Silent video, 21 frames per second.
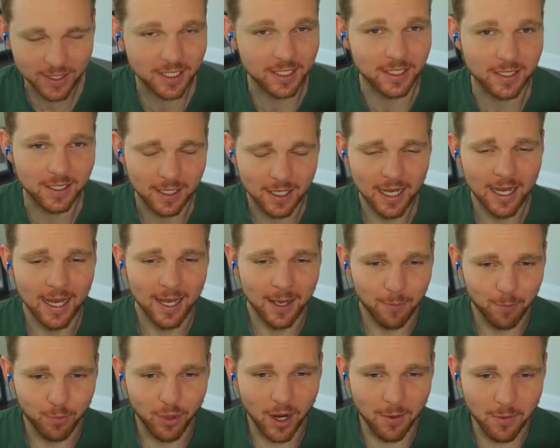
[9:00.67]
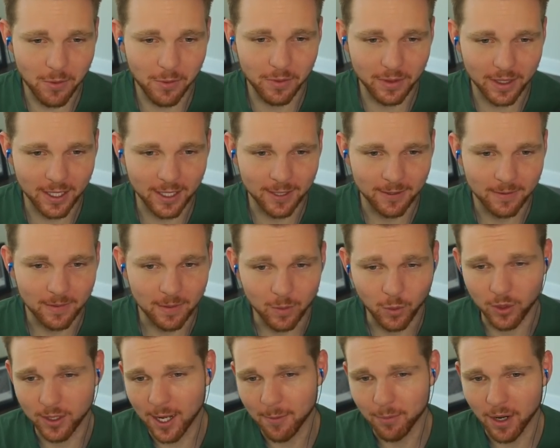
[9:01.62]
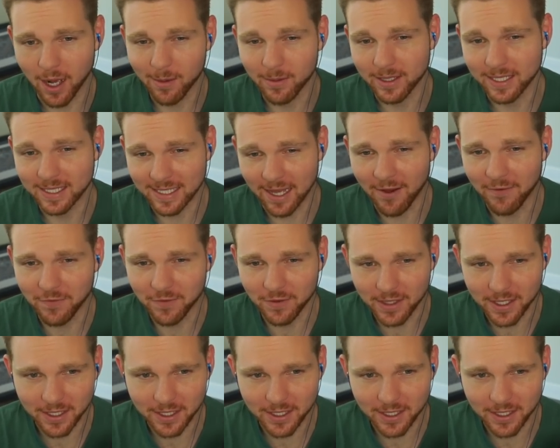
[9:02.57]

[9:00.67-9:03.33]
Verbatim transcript: is probably, well, not probably, definitely